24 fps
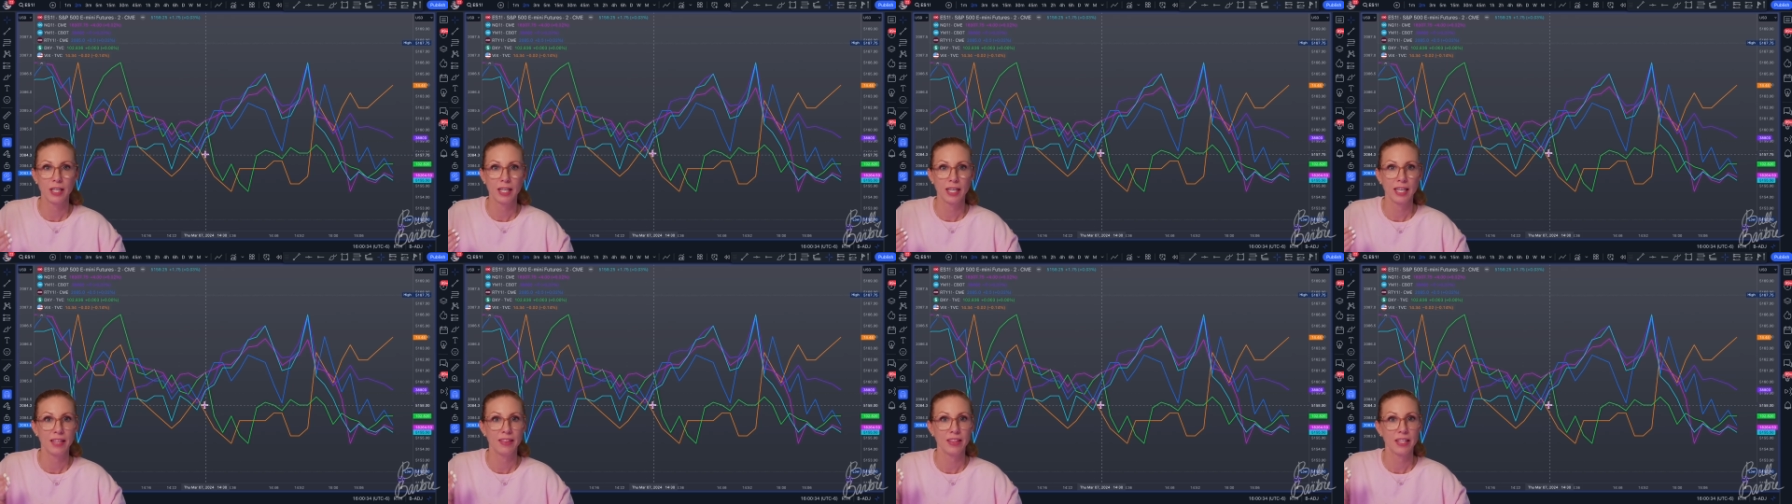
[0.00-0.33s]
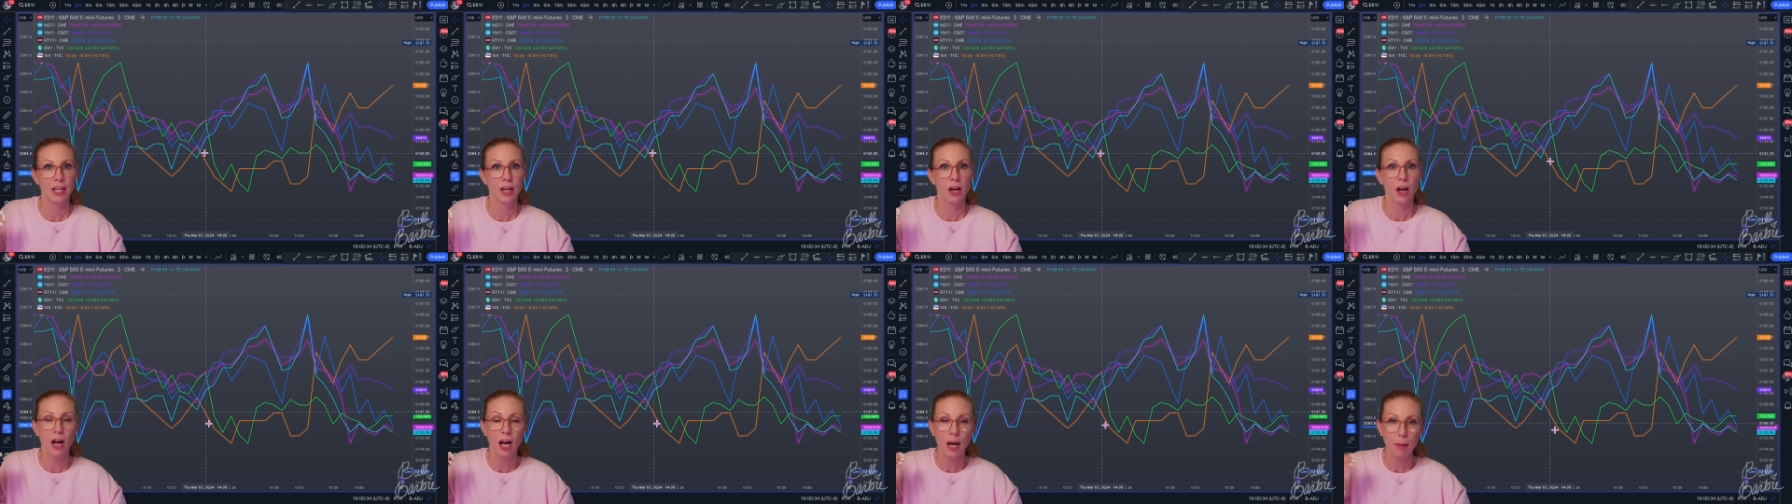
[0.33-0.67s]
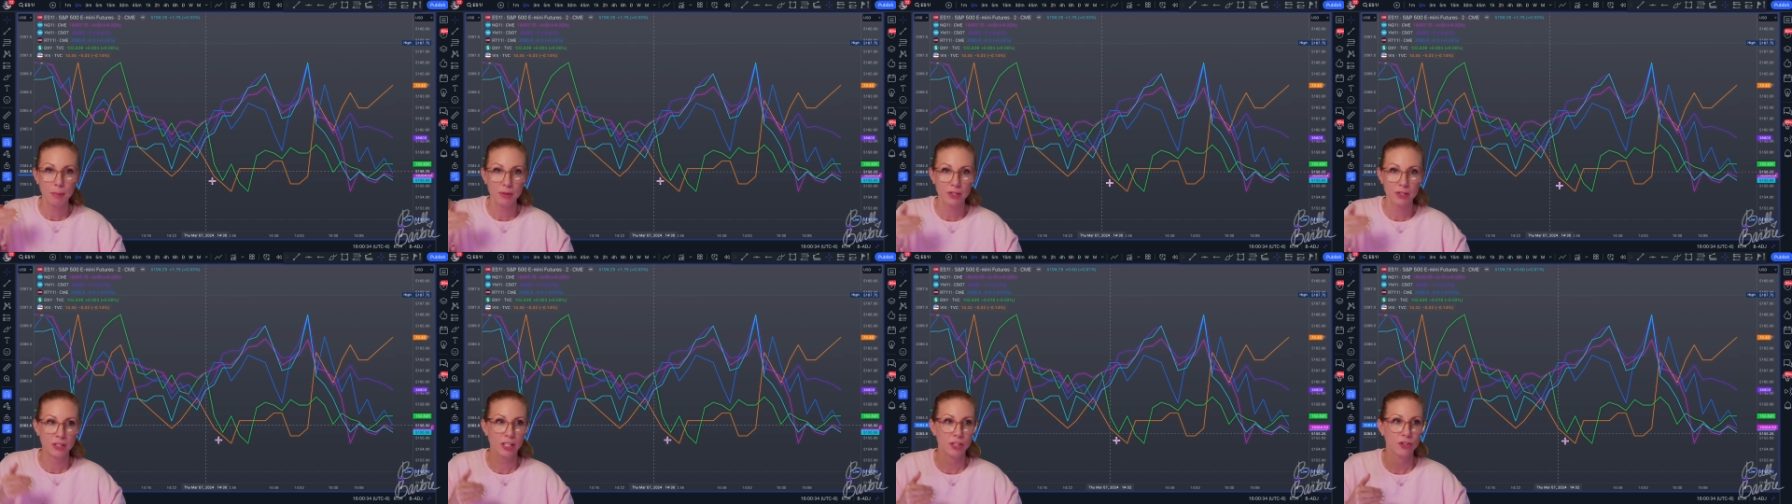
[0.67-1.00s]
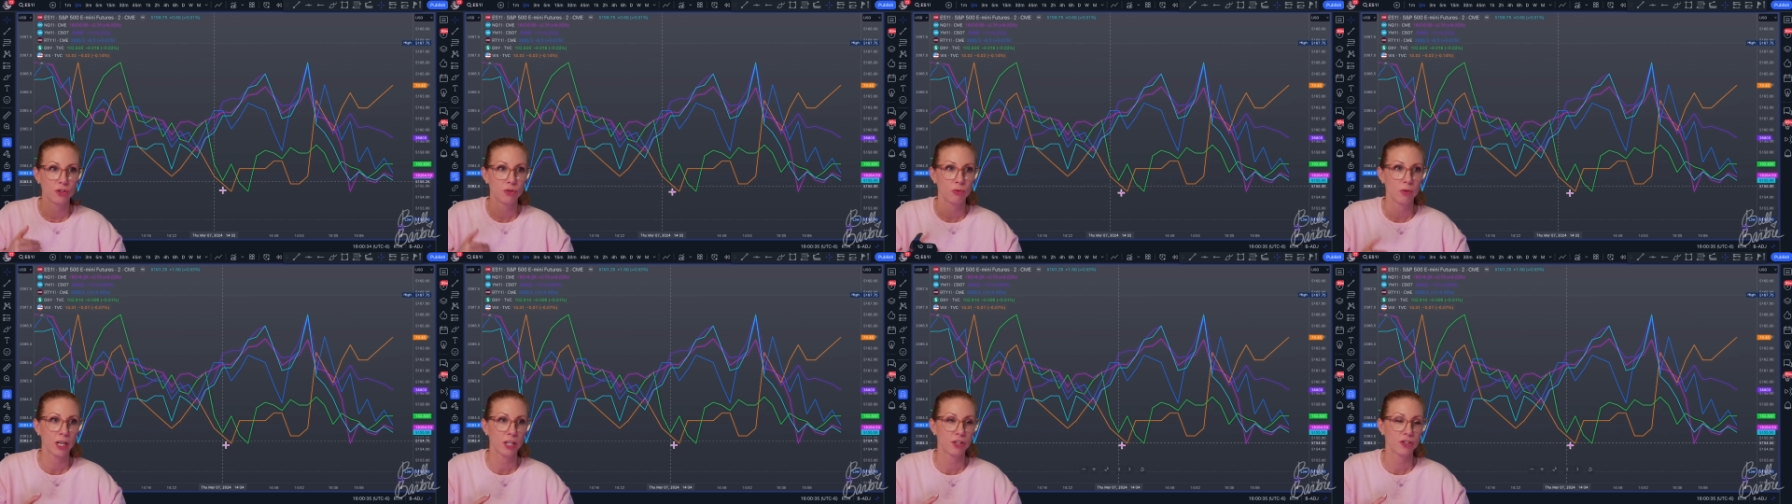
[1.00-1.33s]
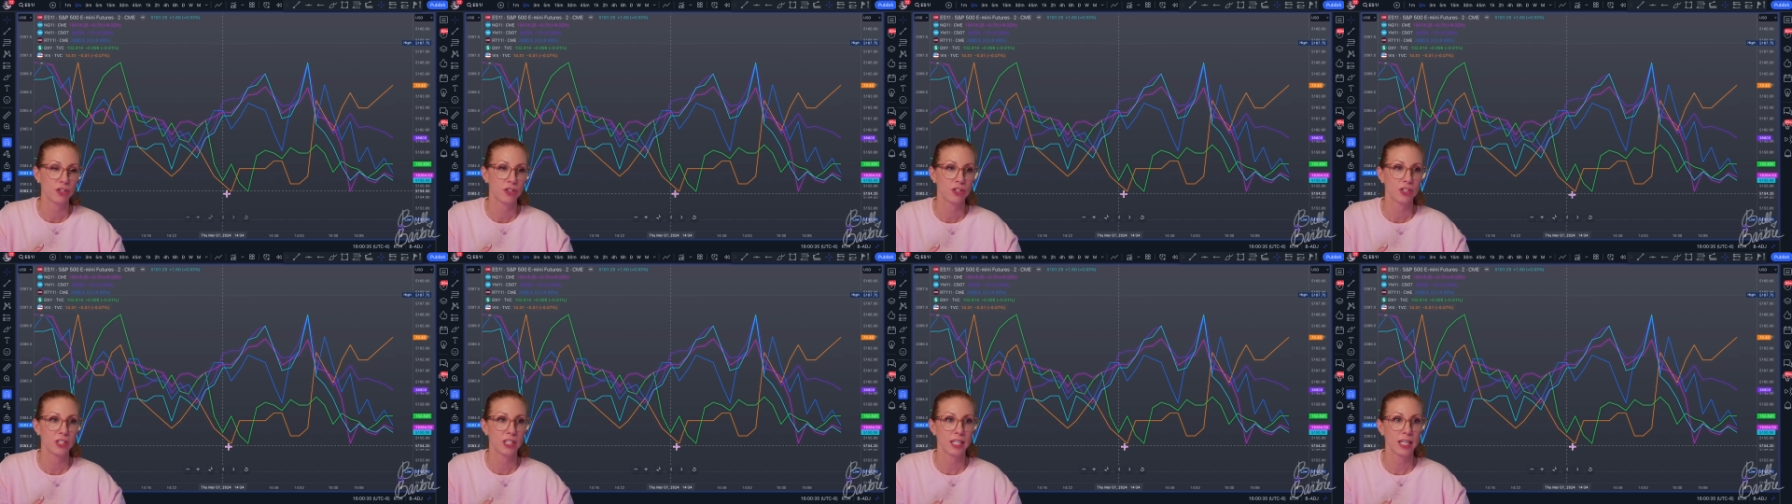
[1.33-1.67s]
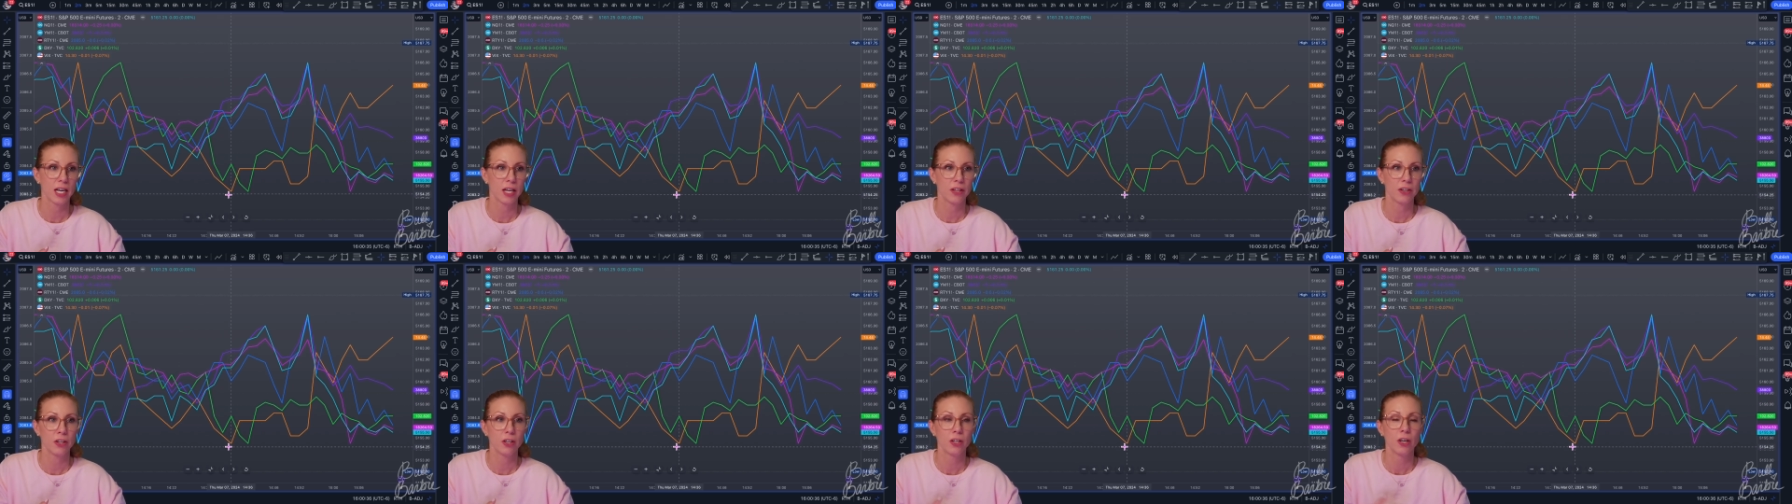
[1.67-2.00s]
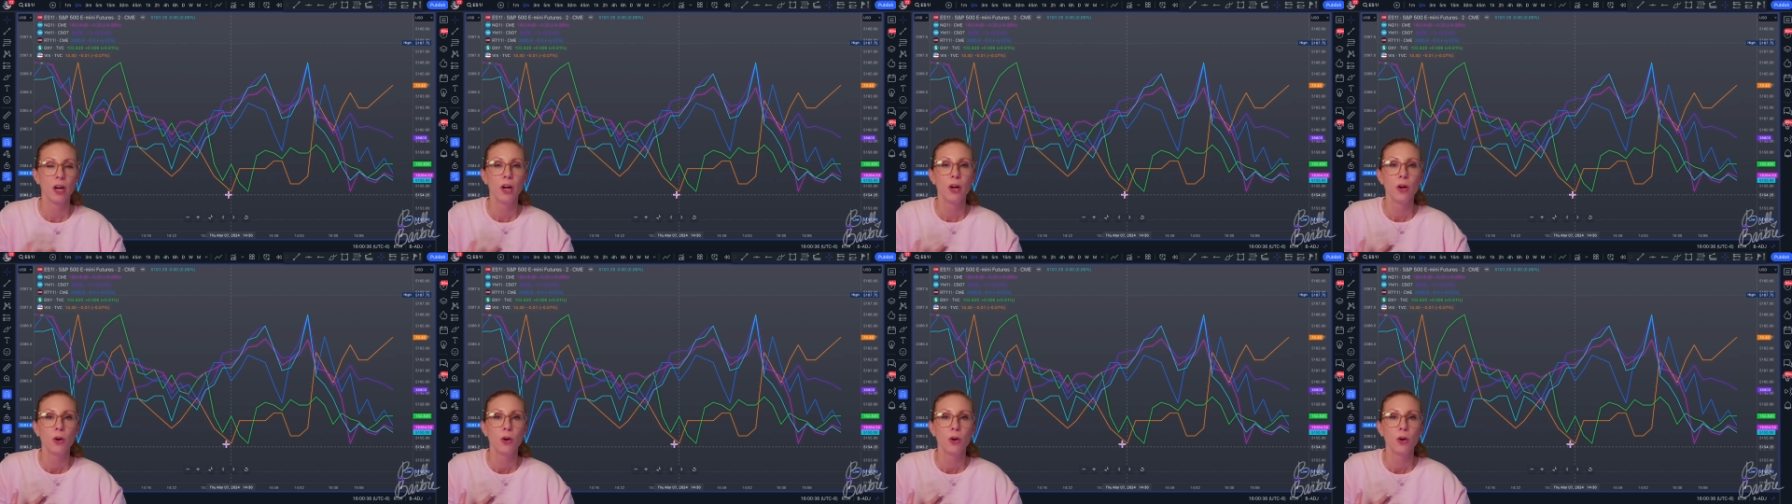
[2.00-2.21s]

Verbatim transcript: in the opposite direction together,